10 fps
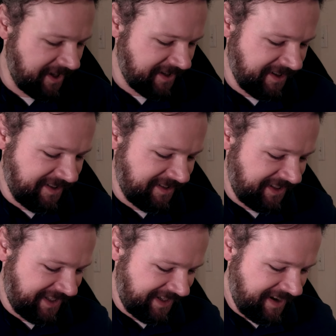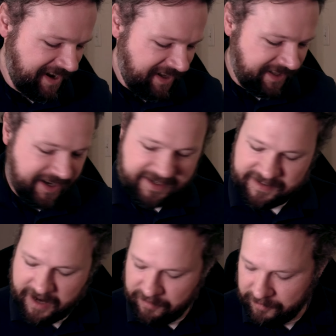
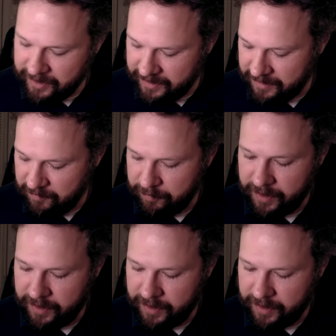Like I've written,